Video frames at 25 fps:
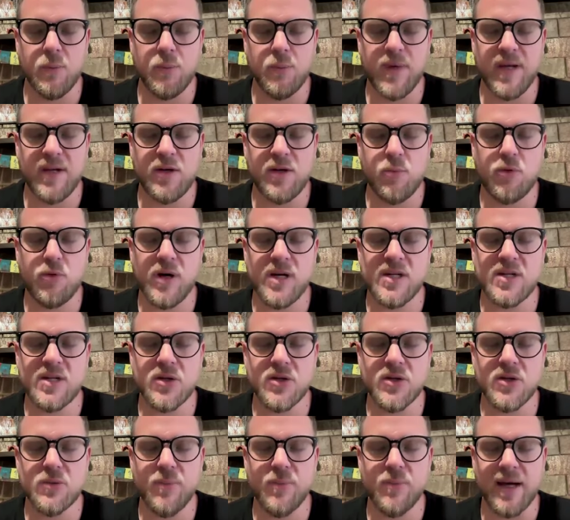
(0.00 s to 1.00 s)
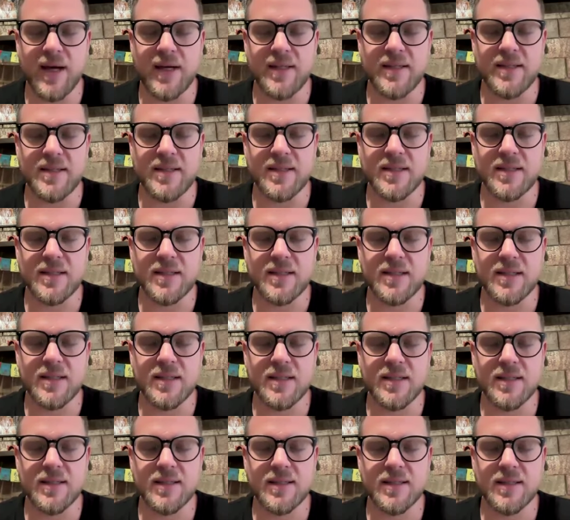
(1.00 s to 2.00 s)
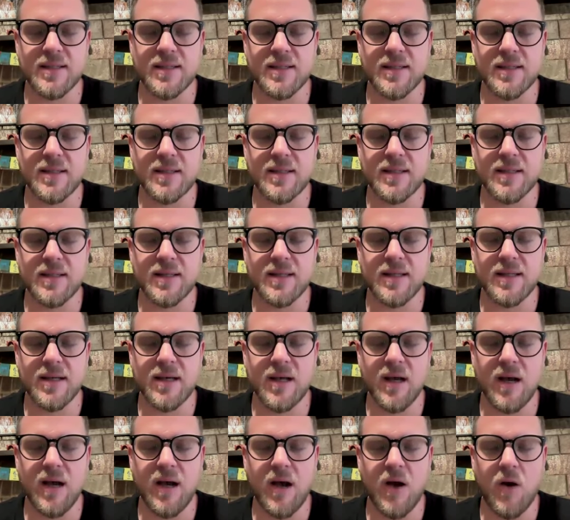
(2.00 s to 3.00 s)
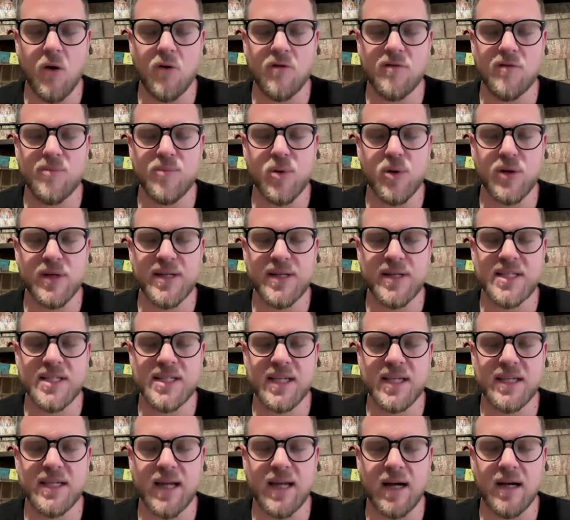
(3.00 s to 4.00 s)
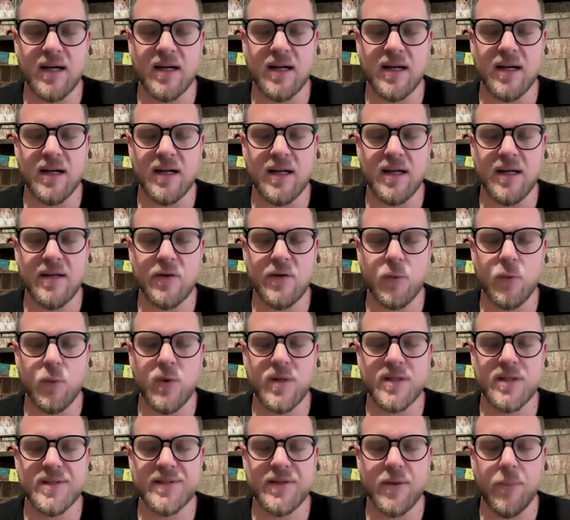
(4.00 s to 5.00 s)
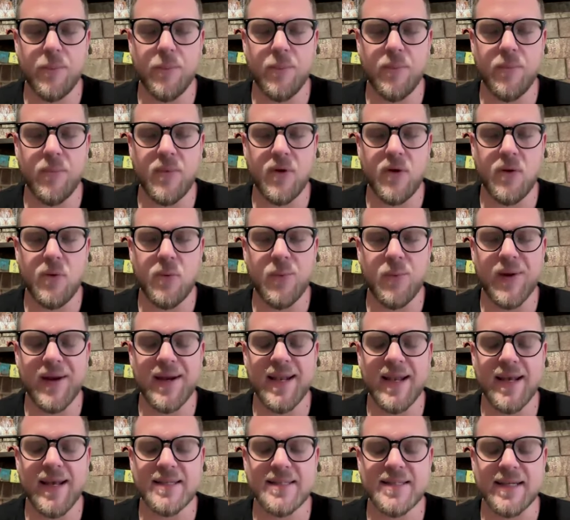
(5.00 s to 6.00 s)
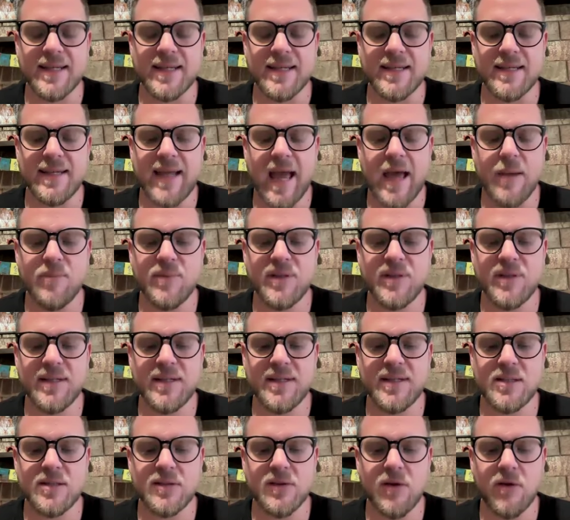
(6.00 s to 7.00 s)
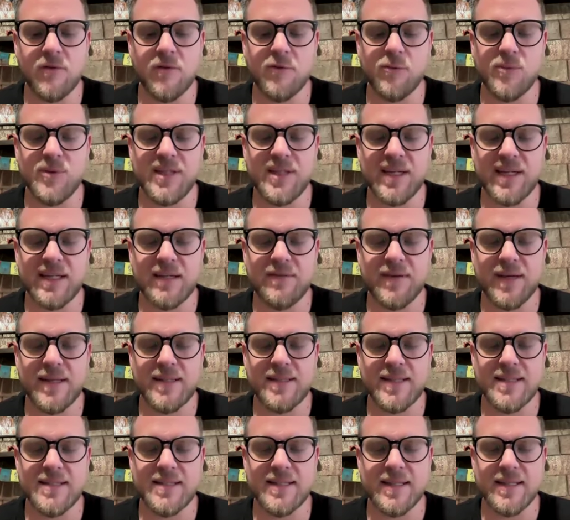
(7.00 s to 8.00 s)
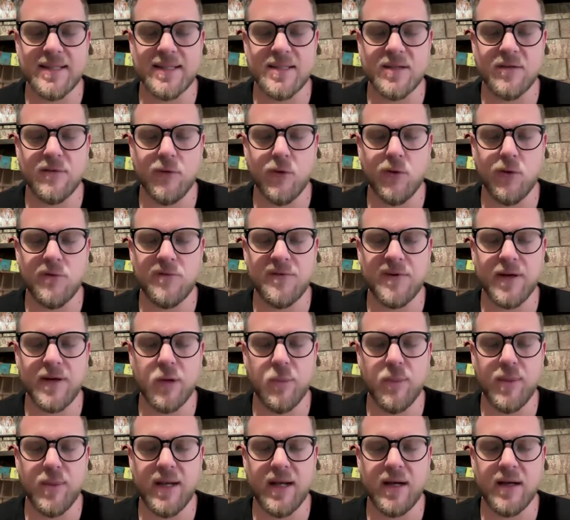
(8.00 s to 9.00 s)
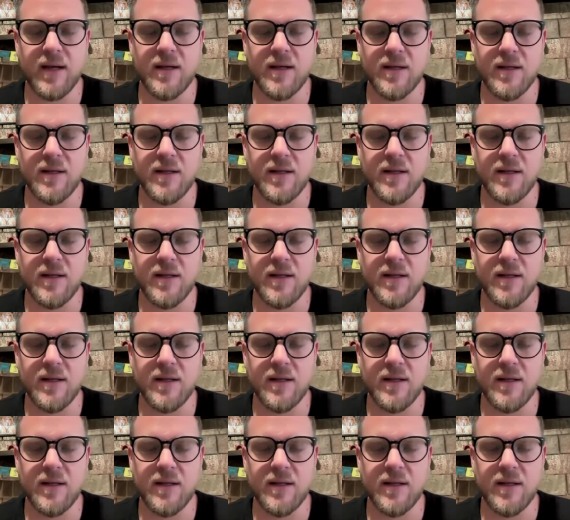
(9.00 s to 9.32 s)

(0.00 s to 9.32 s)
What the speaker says: May the precious minds of bodhicitta and the wisdom realizing the emptiness of objective existence of all phenomena,